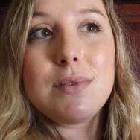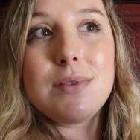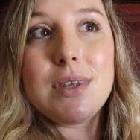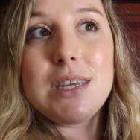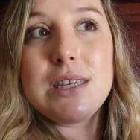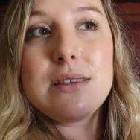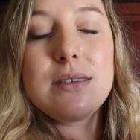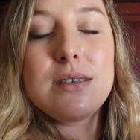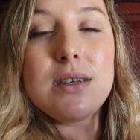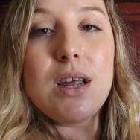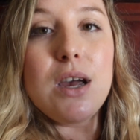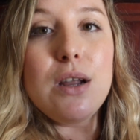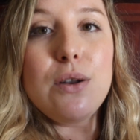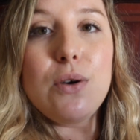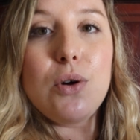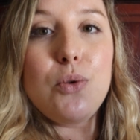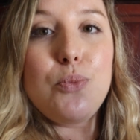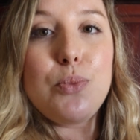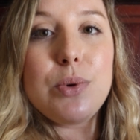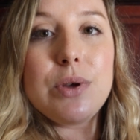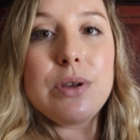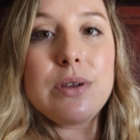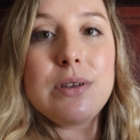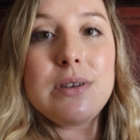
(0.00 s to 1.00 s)
it's not
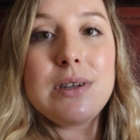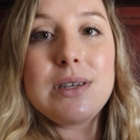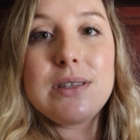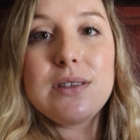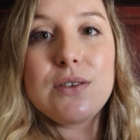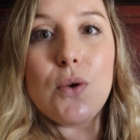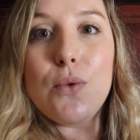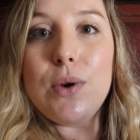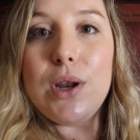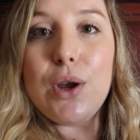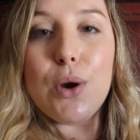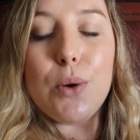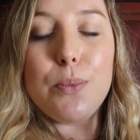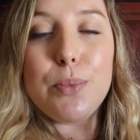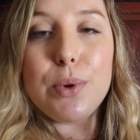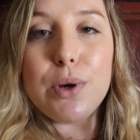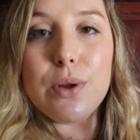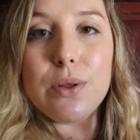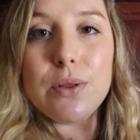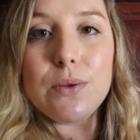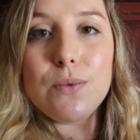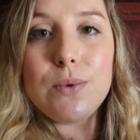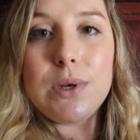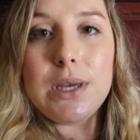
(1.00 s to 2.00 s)
open, it's only open
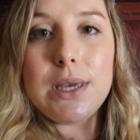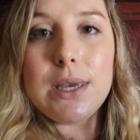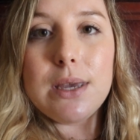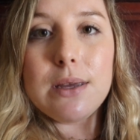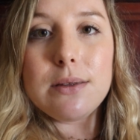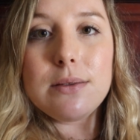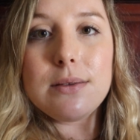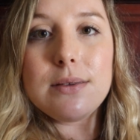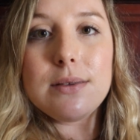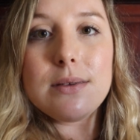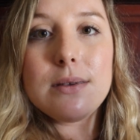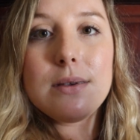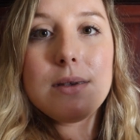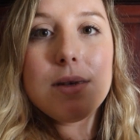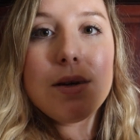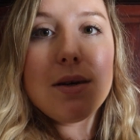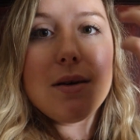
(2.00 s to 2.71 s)
on the weekends.